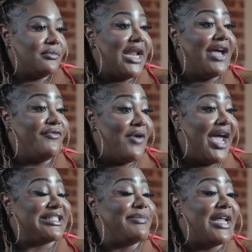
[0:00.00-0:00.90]
Now if you
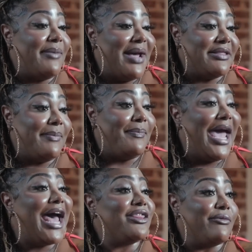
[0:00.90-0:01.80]
ask me that about the
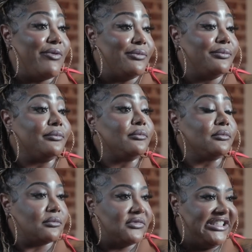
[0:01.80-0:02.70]
bathroom,
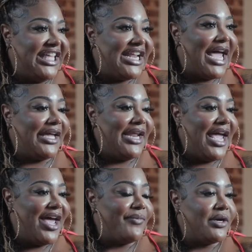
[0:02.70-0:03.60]
then I can
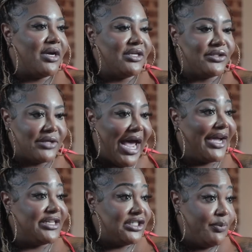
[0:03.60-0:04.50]
have because I
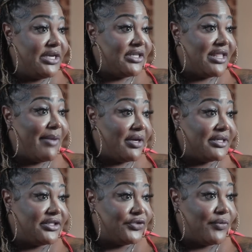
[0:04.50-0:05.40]
can speak to that
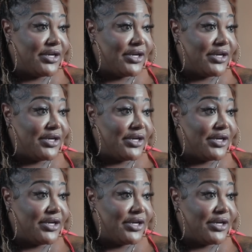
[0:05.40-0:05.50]
because this is what I